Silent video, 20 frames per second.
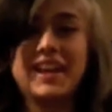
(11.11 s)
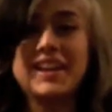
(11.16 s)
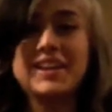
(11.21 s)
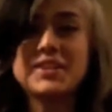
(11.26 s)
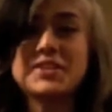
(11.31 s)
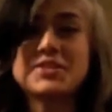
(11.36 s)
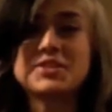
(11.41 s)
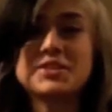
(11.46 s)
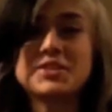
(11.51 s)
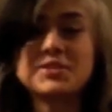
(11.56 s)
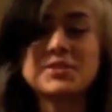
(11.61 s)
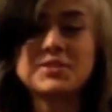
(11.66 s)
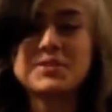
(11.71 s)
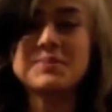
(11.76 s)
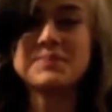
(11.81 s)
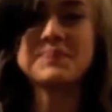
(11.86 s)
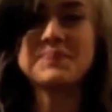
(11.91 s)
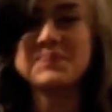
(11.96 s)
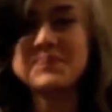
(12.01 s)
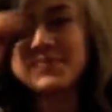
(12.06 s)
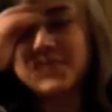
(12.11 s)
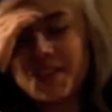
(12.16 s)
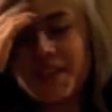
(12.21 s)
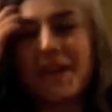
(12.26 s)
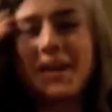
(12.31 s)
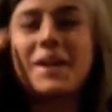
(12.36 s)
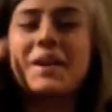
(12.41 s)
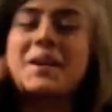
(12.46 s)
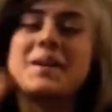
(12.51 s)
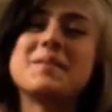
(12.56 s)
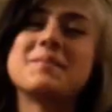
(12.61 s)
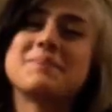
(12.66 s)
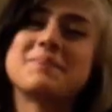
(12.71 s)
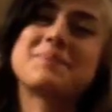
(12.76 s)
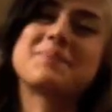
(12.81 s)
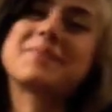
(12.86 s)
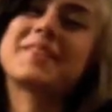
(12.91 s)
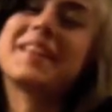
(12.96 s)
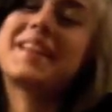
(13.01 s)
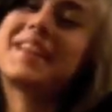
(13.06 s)
Hey YouTube! Um,
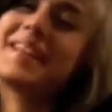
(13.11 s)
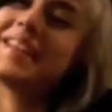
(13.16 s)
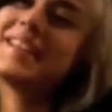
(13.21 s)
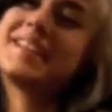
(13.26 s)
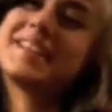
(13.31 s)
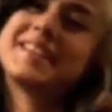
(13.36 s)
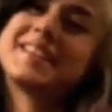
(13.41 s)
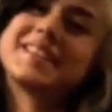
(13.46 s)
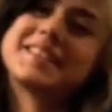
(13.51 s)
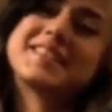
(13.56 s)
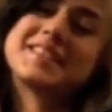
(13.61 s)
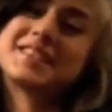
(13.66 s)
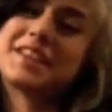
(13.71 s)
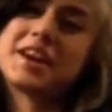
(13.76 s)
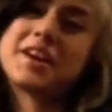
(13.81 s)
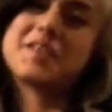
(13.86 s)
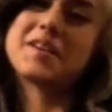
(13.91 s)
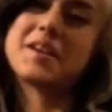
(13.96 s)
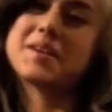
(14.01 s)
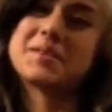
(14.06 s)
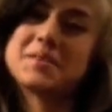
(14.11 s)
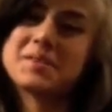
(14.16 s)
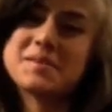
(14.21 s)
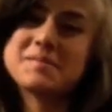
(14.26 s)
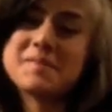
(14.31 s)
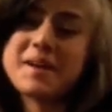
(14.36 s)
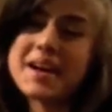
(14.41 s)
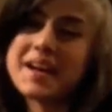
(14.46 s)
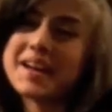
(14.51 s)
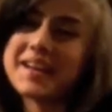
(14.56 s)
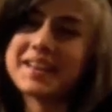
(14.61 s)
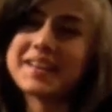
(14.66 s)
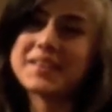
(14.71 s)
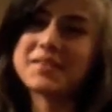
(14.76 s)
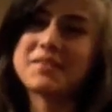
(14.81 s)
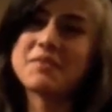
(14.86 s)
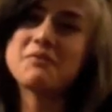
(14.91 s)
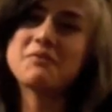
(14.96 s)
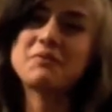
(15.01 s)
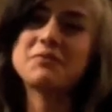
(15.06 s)
shout out to my
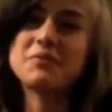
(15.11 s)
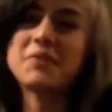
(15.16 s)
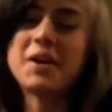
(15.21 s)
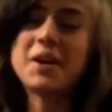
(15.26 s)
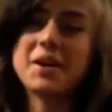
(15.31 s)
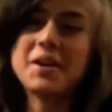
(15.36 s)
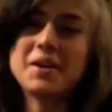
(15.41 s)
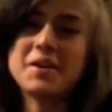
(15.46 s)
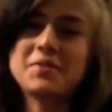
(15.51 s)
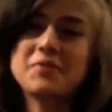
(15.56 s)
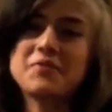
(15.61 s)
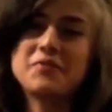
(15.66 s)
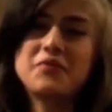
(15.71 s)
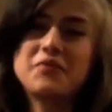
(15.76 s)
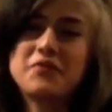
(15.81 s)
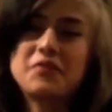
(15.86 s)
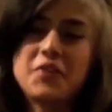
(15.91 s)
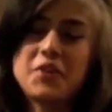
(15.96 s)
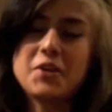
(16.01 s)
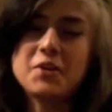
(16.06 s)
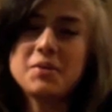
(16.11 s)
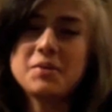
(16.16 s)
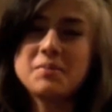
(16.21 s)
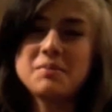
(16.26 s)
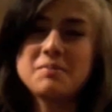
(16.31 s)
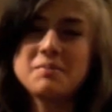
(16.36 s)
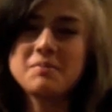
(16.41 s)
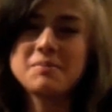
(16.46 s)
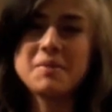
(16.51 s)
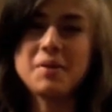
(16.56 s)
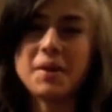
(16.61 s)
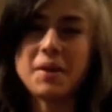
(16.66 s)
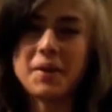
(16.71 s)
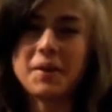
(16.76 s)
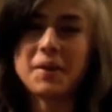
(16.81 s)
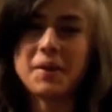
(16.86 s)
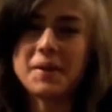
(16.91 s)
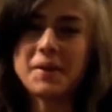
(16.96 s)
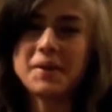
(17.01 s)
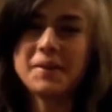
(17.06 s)
uh,
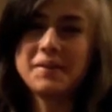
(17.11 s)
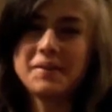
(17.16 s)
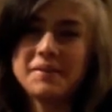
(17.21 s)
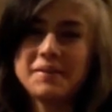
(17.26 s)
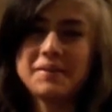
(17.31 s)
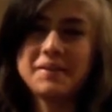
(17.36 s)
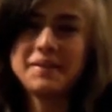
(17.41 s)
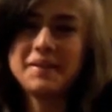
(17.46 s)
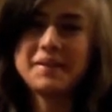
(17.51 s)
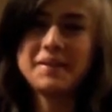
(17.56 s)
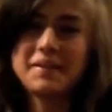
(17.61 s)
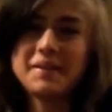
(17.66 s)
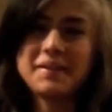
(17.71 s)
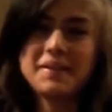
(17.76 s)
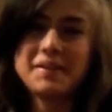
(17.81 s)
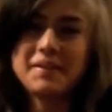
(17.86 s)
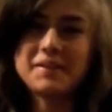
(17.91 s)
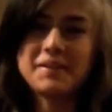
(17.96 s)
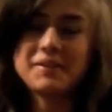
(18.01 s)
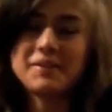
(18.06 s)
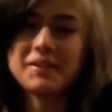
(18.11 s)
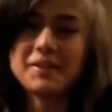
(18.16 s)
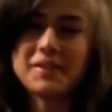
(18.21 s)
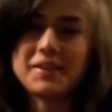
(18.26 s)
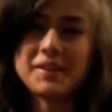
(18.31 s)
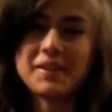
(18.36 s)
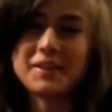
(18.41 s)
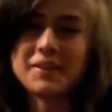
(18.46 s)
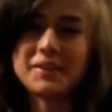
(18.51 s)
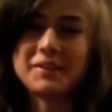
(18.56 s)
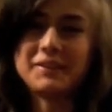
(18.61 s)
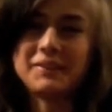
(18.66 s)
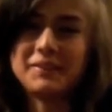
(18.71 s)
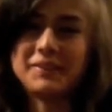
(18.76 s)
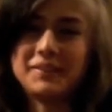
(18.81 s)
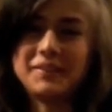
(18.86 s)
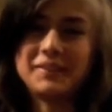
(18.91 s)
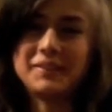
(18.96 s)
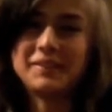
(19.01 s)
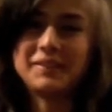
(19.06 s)
filmer. What is they called?
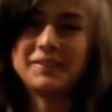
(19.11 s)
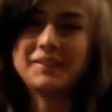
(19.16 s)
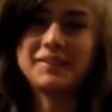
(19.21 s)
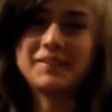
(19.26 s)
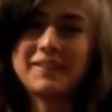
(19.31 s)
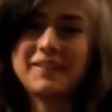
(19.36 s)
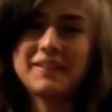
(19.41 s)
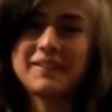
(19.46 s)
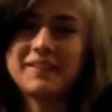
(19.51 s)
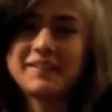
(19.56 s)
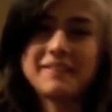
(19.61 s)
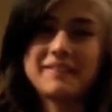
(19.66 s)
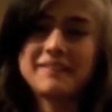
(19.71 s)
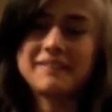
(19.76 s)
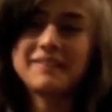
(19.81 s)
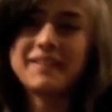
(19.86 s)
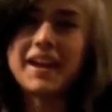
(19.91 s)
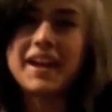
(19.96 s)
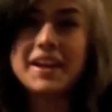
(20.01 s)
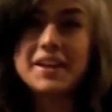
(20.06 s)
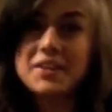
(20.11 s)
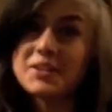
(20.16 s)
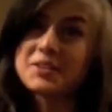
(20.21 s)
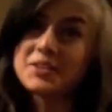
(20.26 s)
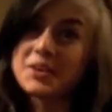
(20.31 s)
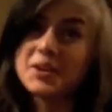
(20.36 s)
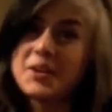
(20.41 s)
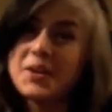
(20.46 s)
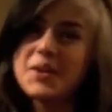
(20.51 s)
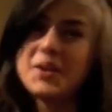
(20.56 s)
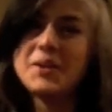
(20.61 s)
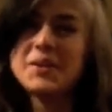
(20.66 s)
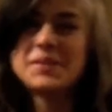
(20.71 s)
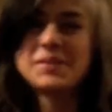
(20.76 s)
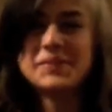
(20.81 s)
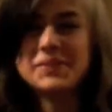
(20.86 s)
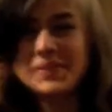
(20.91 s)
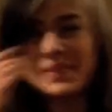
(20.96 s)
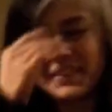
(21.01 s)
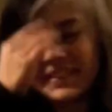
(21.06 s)
Hey
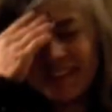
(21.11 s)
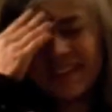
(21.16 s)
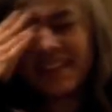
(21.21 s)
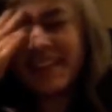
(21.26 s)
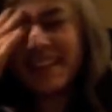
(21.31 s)
YouTube!